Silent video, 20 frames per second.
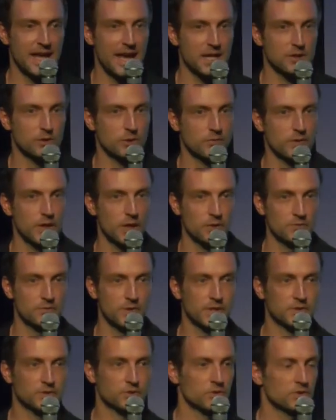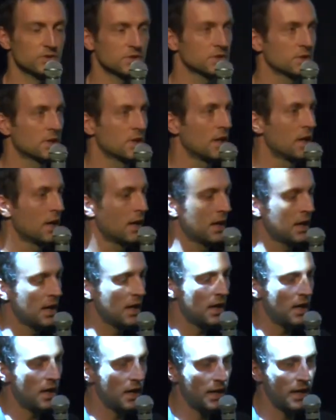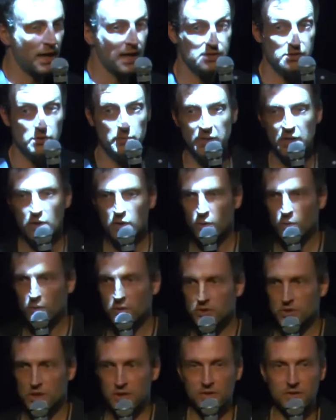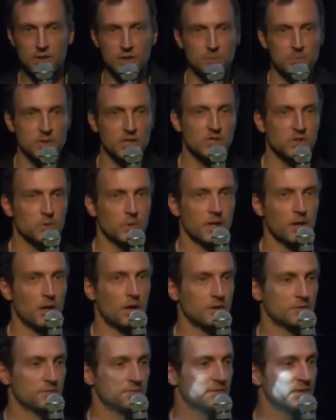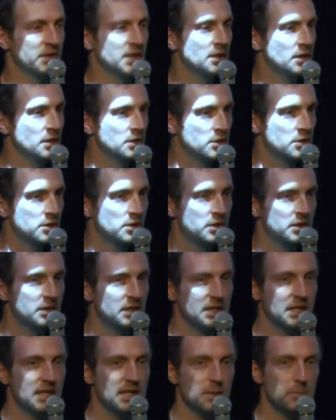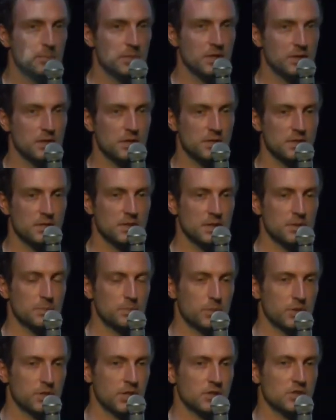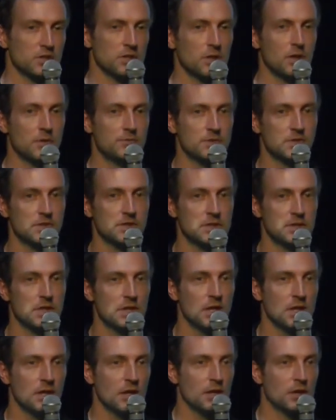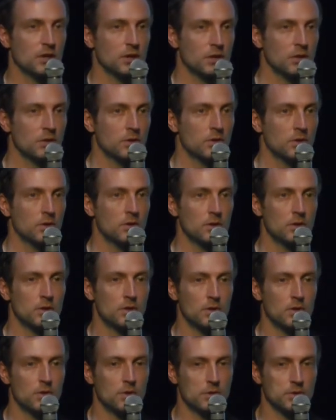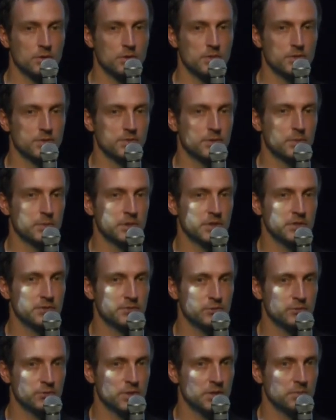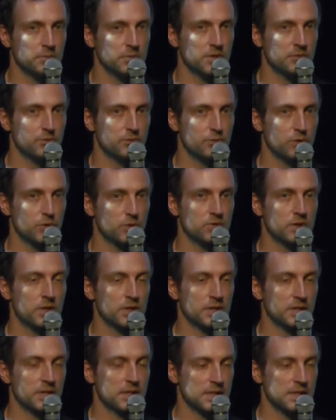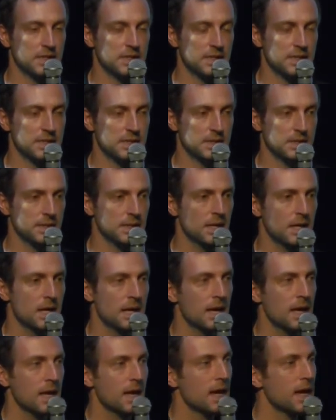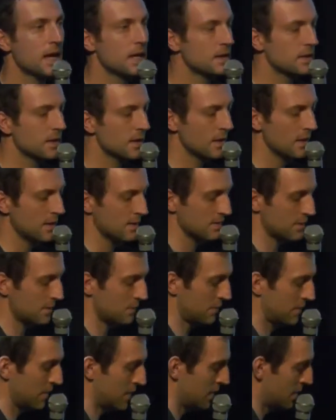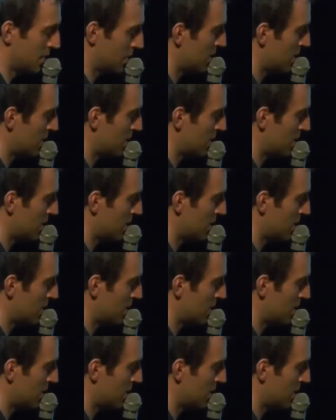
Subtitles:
adenoviral vectors. As you may know, gene therapy is quite a hot field currently because it potentially offers a cure or transformative treatment for chronic diseases. And some of the